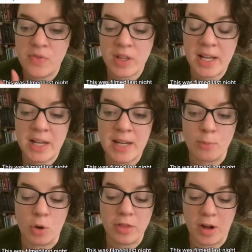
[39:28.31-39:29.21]
feel like I need to get
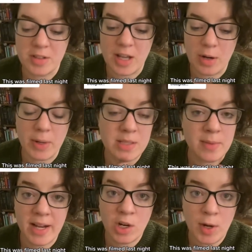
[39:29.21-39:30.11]
more thoughts out because I'm
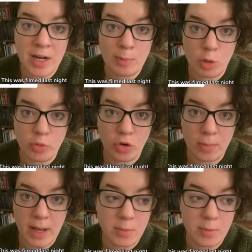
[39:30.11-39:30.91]
not gonna read anymore before bed.